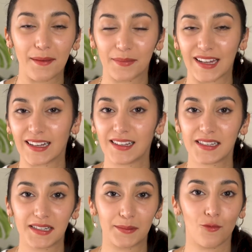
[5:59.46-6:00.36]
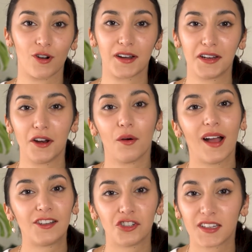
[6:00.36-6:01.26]
mean, this is more,
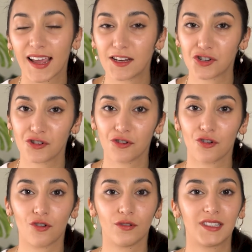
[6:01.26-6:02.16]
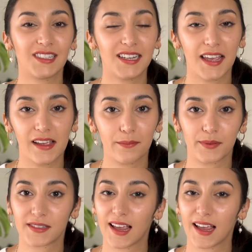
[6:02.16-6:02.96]
educational tips,